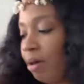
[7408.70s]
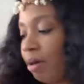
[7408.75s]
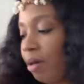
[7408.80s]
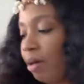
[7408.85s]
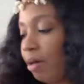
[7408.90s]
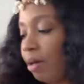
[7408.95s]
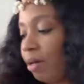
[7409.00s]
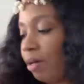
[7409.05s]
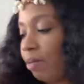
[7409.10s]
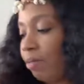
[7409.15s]

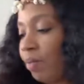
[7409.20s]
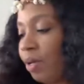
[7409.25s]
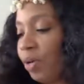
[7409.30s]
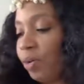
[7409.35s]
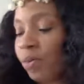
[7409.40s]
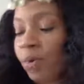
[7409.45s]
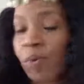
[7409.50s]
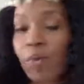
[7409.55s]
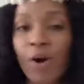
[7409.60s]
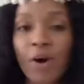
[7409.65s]
and
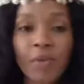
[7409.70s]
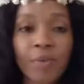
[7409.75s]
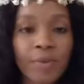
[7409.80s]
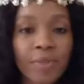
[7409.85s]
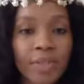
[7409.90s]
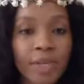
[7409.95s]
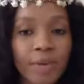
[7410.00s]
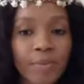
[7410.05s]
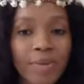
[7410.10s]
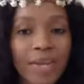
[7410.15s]
we'll walk with
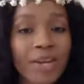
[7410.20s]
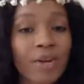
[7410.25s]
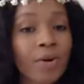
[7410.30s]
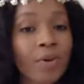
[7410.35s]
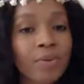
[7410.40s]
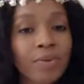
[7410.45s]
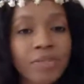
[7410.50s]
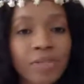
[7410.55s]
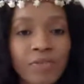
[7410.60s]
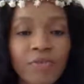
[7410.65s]
them not
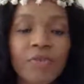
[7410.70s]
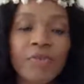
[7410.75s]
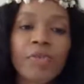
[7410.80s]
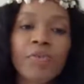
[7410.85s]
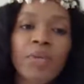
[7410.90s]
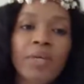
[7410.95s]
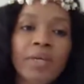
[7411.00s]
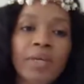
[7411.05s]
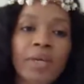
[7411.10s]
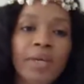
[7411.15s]
only for the
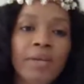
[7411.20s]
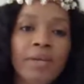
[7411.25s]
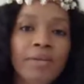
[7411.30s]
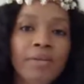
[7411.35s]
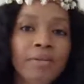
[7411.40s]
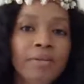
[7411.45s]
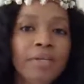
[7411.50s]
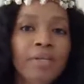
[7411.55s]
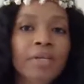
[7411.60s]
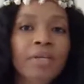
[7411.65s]
week ahead,
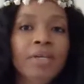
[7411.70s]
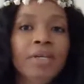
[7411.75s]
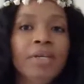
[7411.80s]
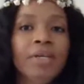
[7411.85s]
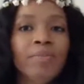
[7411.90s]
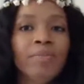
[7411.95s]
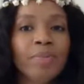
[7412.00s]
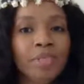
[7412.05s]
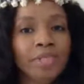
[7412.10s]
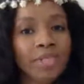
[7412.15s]

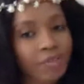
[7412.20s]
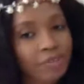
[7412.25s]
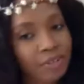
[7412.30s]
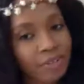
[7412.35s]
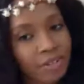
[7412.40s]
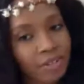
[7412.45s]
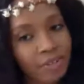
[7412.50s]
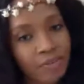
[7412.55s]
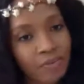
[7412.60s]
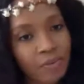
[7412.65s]
but
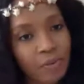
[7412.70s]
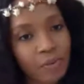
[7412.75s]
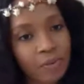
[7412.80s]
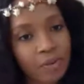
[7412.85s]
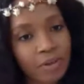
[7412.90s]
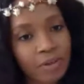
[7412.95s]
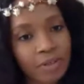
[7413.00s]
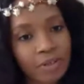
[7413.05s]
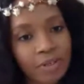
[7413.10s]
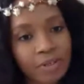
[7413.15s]
definitely
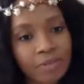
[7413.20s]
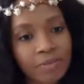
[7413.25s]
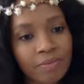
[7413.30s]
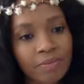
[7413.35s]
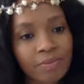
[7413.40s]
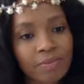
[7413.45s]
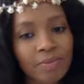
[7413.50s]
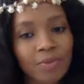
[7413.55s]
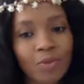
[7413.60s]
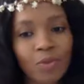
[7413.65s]
for
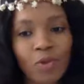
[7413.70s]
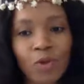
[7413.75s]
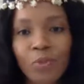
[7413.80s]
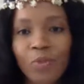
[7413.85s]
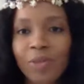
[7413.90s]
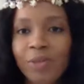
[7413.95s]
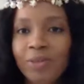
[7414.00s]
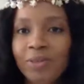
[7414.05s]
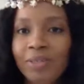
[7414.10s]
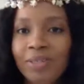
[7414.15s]

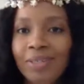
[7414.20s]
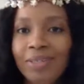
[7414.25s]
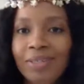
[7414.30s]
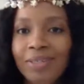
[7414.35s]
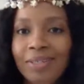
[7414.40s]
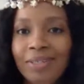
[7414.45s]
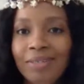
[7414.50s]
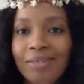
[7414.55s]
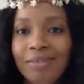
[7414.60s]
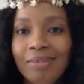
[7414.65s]
Scorpio
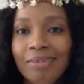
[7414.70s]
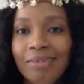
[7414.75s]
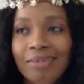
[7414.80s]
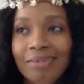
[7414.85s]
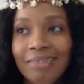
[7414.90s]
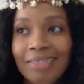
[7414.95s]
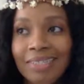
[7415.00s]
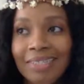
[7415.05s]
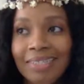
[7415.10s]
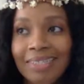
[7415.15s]
season,
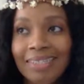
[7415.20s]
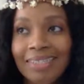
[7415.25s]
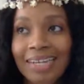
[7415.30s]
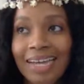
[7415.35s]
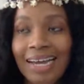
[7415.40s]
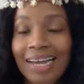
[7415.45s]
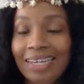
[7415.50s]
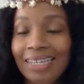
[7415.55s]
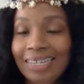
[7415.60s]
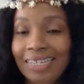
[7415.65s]
and
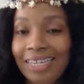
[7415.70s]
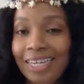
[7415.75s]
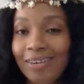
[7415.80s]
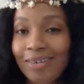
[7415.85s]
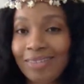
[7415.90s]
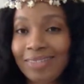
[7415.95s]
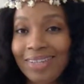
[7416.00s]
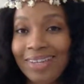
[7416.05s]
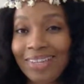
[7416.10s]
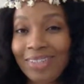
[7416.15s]
high key, I would
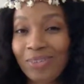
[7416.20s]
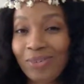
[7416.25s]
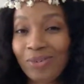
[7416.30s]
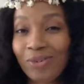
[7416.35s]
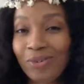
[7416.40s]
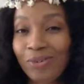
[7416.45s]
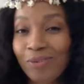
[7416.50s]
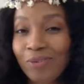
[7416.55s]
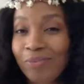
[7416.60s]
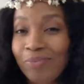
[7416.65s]
say,
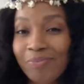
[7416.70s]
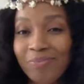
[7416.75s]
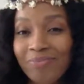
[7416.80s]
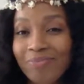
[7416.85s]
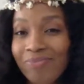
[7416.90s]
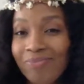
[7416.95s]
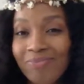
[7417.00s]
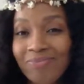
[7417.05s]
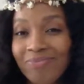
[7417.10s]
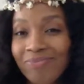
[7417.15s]
through
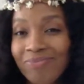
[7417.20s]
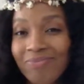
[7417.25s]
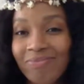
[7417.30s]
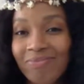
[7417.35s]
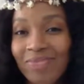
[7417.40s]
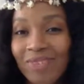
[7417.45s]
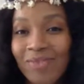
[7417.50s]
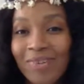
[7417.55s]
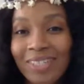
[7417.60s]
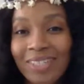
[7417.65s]

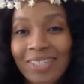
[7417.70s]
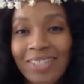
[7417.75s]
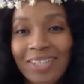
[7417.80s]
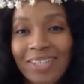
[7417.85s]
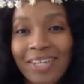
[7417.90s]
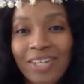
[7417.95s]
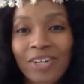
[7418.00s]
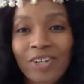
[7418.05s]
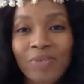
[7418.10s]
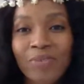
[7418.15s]
the rest of the
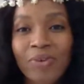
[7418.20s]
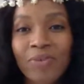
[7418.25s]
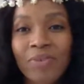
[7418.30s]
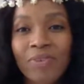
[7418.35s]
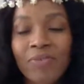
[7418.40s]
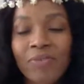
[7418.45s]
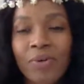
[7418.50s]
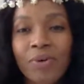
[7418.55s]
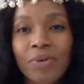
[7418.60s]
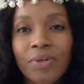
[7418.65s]
year and moving
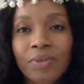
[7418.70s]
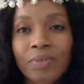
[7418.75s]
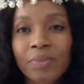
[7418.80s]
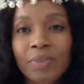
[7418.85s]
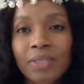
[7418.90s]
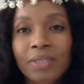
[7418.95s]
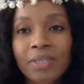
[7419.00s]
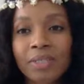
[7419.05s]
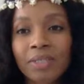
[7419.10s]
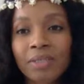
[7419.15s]
forward,
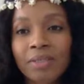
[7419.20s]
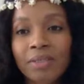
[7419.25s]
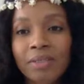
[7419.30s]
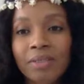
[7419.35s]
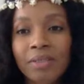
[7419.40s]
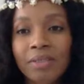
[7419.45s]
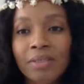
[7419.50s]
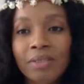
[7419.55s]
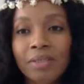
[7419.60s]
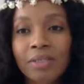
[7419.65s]

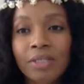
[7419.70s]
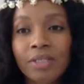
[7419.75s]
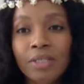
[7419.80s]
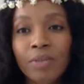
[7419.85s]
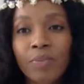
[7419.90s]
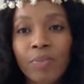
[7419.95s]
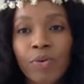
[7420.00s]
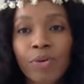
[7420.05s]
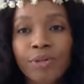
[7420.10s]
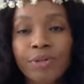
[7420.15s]
because it's
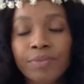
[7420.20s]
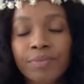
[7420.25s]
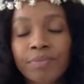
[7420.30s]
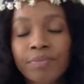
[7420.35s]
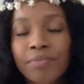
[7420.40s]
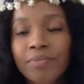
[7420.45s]
important.